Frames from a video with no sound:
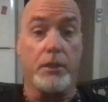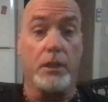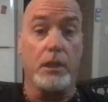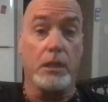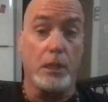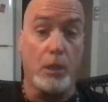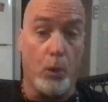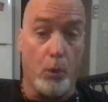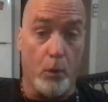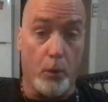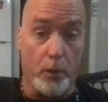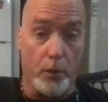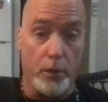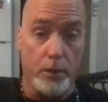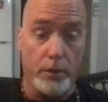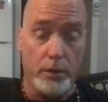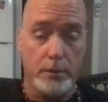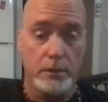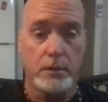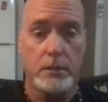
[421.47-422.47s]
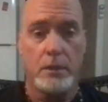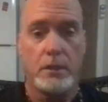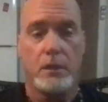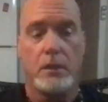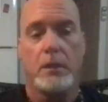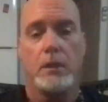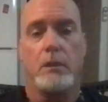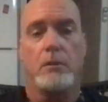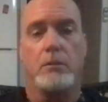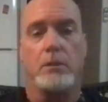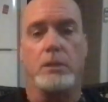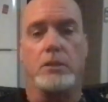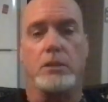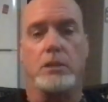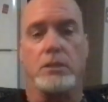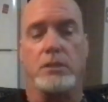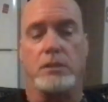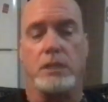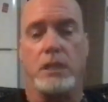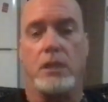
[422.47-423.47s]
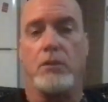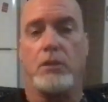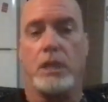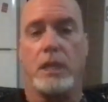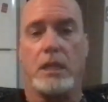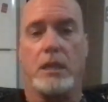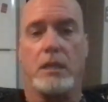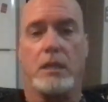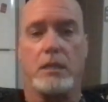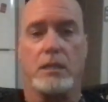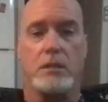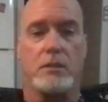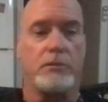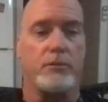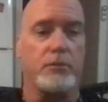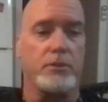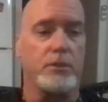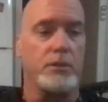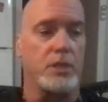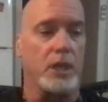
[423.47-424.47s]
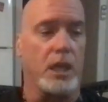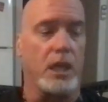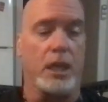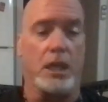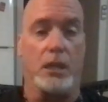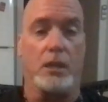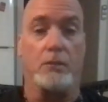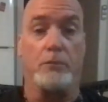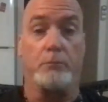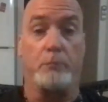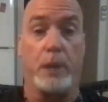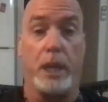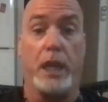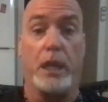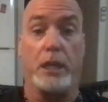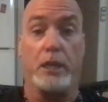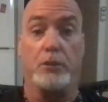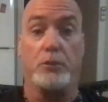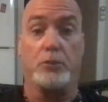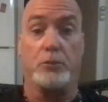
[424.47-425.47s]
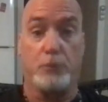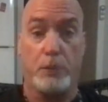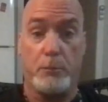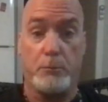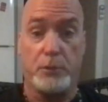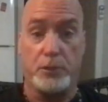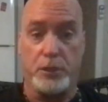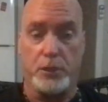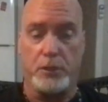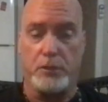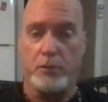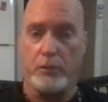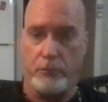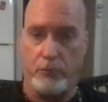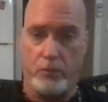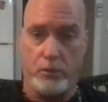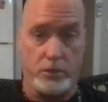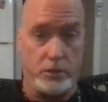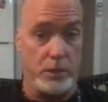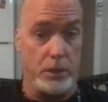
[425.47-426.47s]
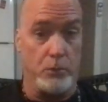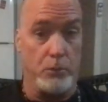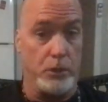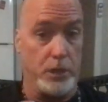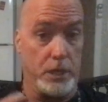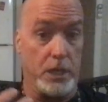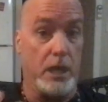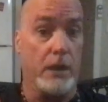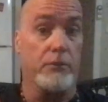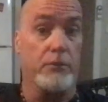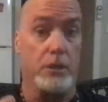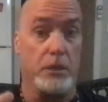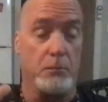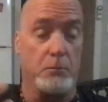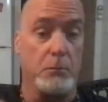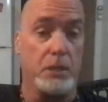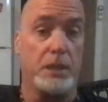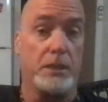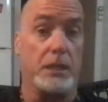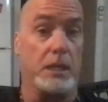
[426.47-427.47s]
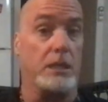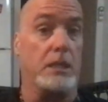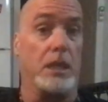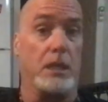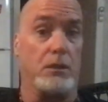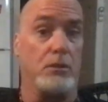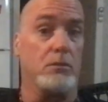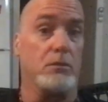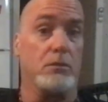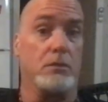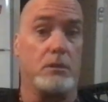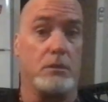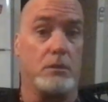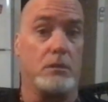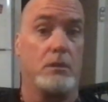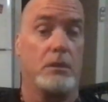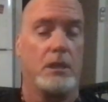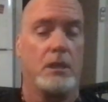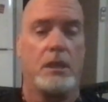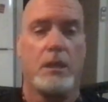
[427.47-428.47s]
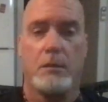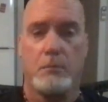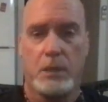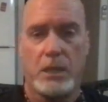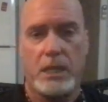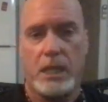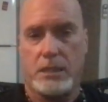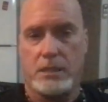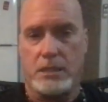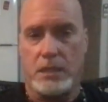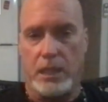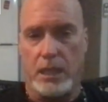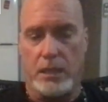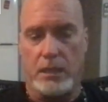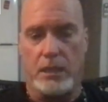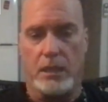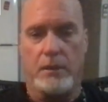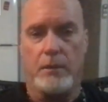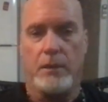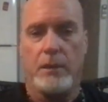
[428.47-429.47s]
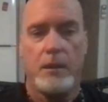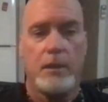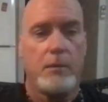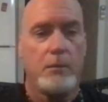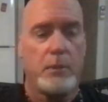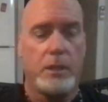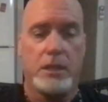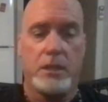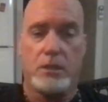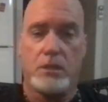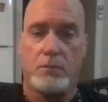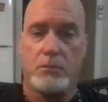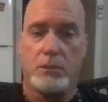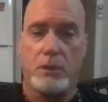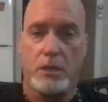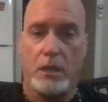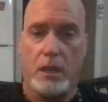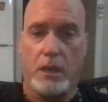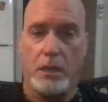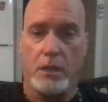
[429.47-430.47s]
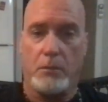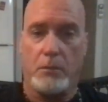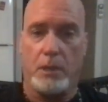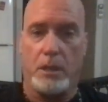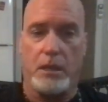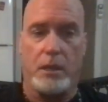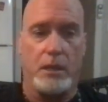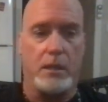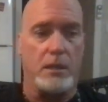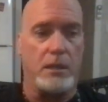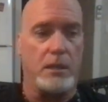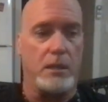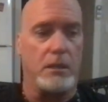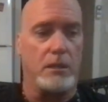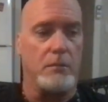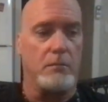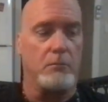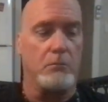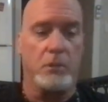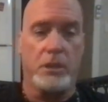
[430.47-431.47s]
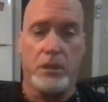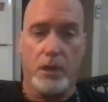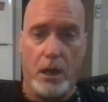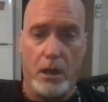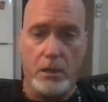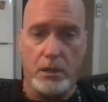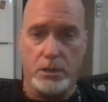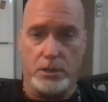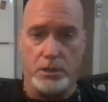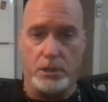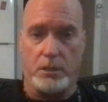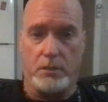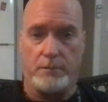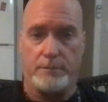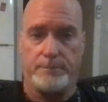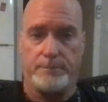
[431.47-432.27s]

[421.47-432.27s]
the lore, which is neo-heathenism for saying pagan scripture, of course they would never admit that they used, but that's the idea. But it's, we're talking about the mythology.